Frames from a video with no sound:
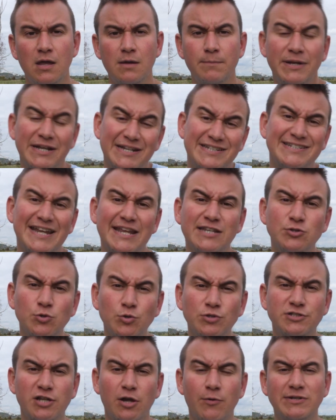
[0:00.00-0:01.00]
but it extends
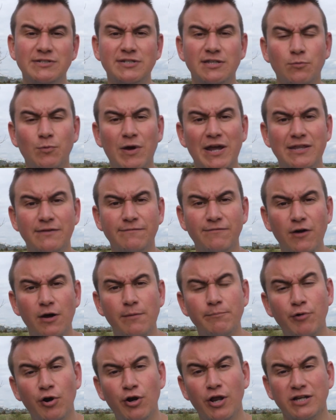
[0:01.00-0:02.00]
also into the way that
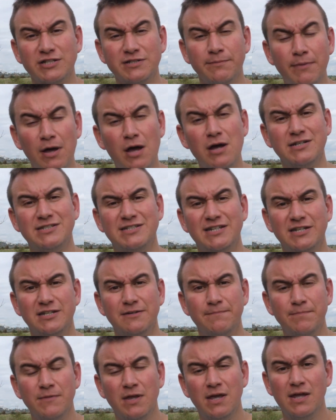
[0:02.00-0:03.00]
farm products are marketed.